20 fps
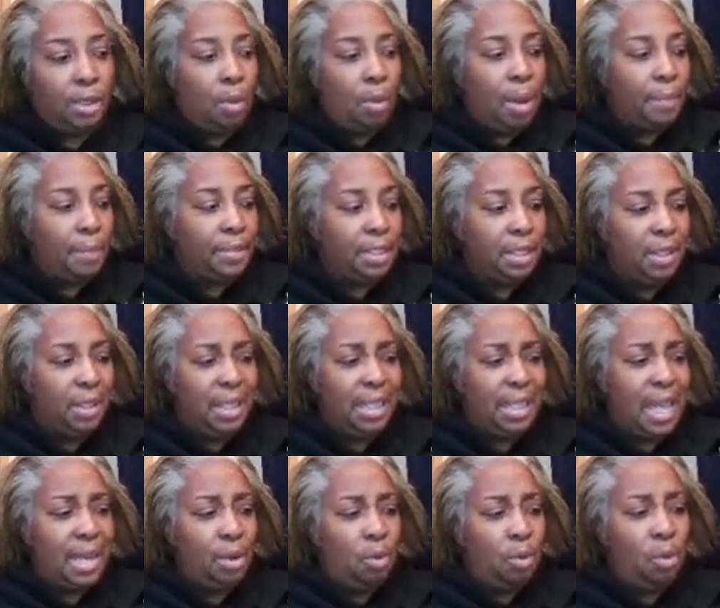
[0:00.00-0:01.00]
So I'm still,
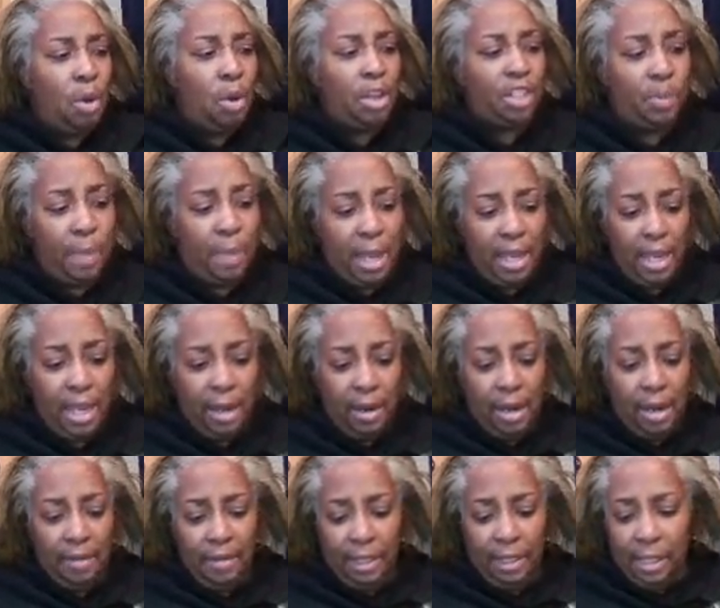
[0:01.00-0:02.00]
and I don't wash my
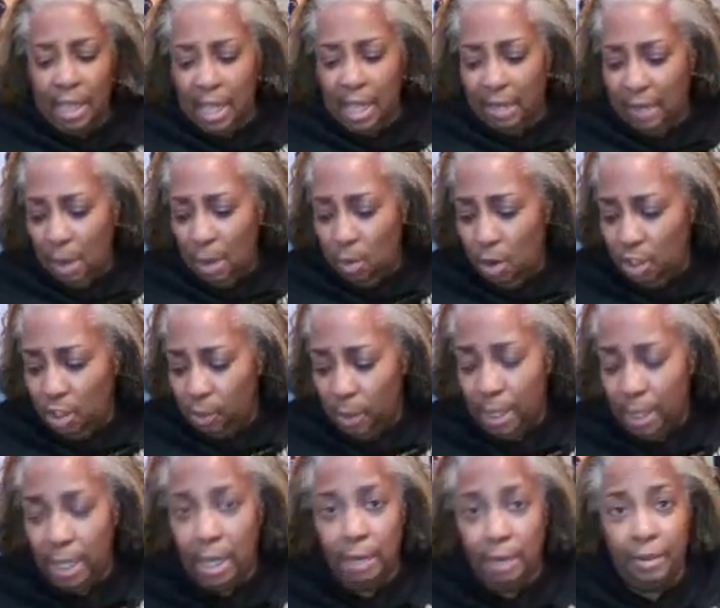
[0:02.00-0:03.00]
hair every day. If I wash
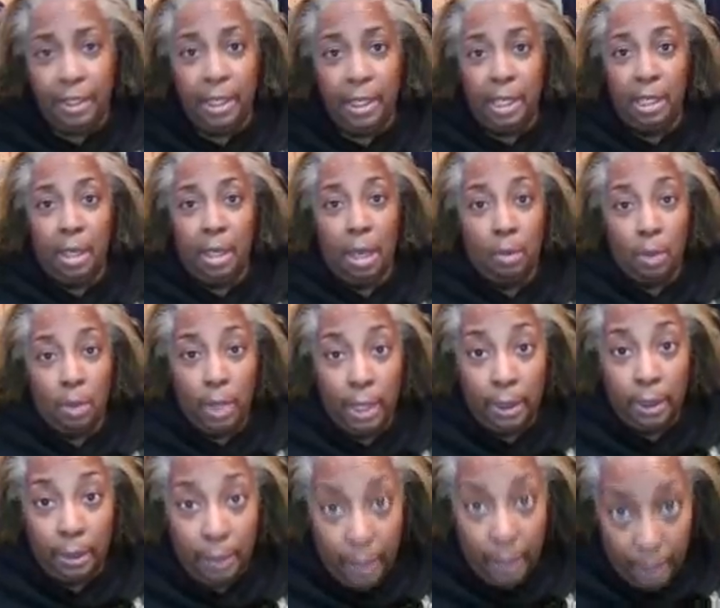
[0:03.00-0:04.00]
my hair every day, y'all won't
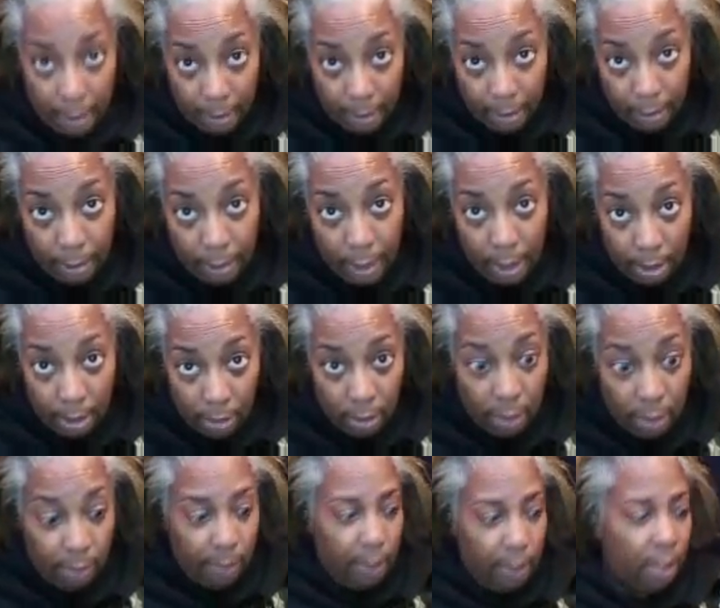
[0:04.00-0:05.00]
have no hair, okay?
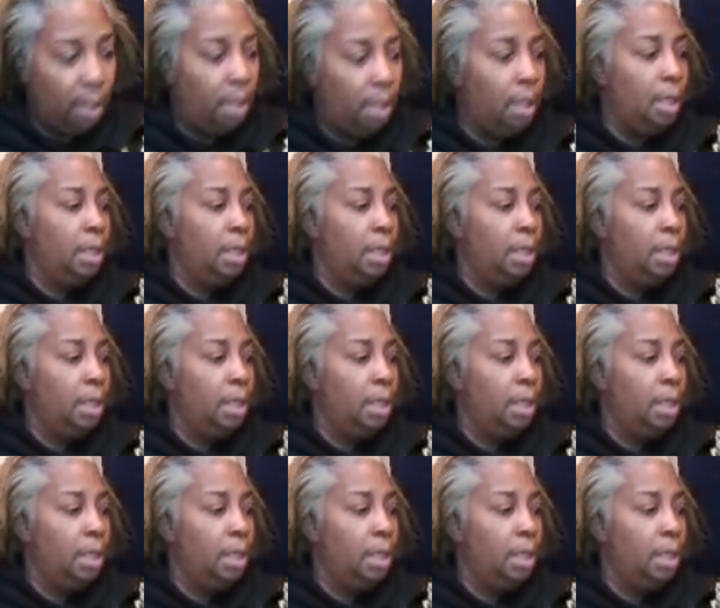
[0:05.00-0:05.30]
Trust me.